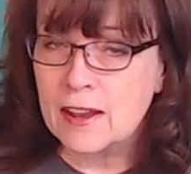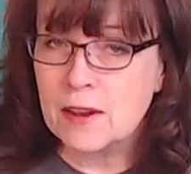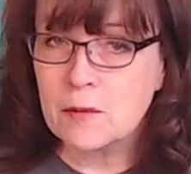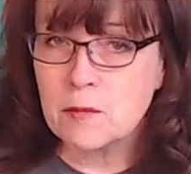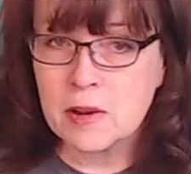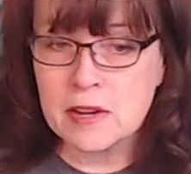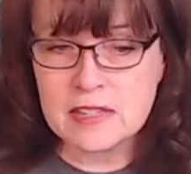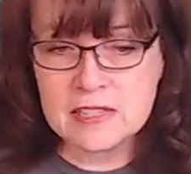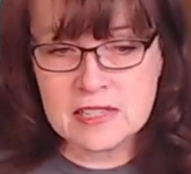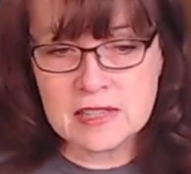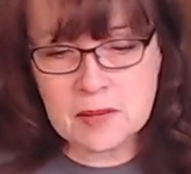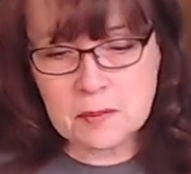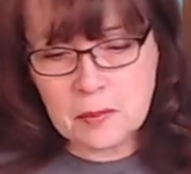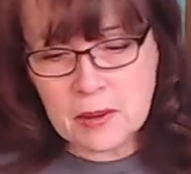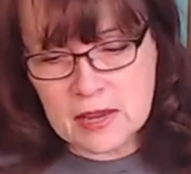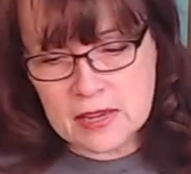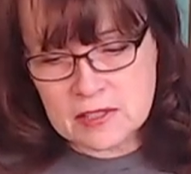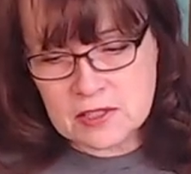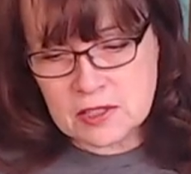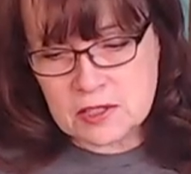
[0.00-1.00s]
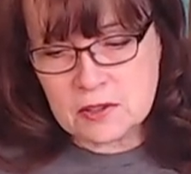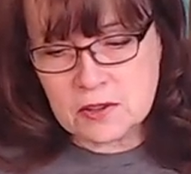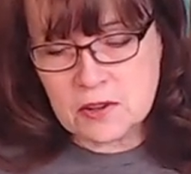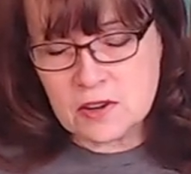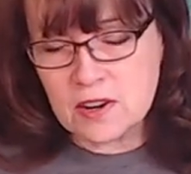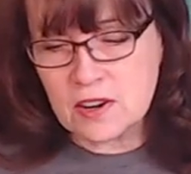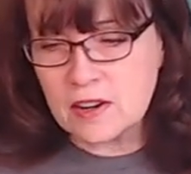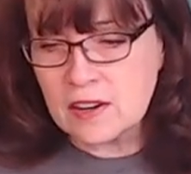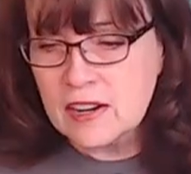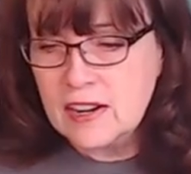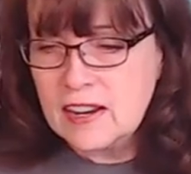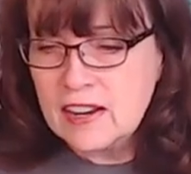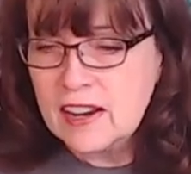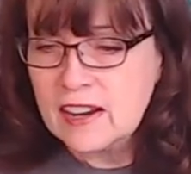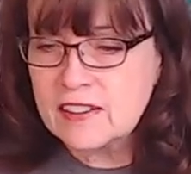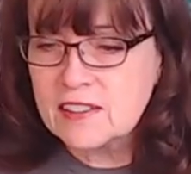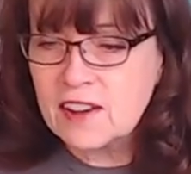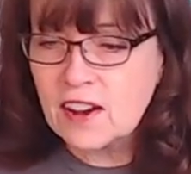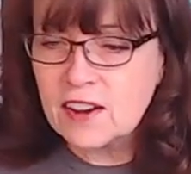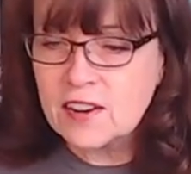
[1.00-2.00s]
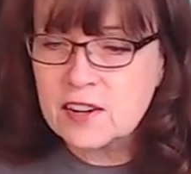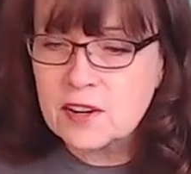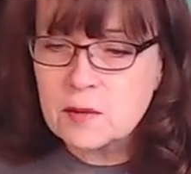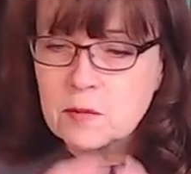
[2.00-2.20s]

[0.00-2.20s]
went to the pet store and got her